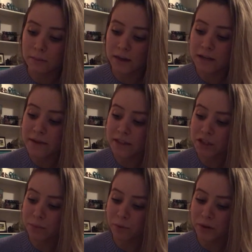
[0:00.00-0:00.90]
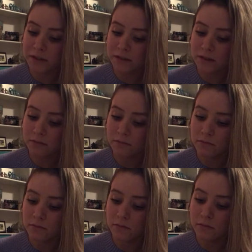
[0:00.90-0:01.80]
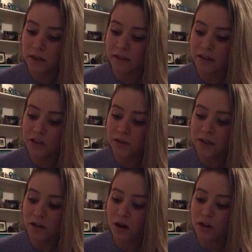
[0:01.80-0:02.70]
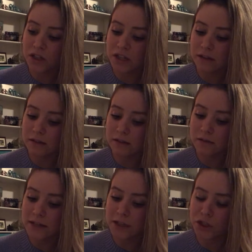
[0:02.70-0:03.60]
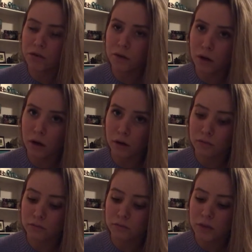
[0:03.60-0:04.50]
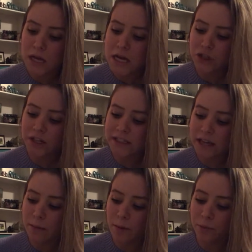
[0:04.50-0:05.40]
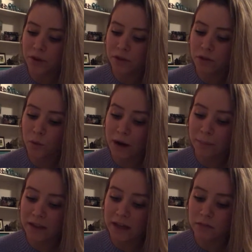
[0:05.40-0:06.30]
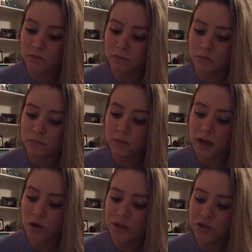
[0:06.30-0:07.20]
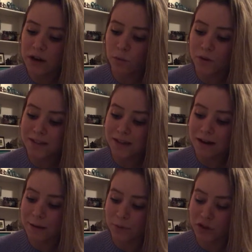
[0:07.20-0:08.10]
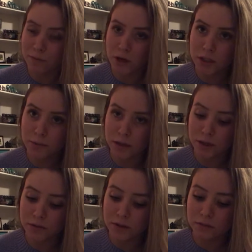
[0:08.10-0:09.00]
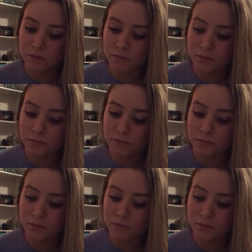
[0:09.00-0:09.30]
But he makes good points, that the educated college kids take too long trying to come up with the right plan, and only try one time with their marshmallows.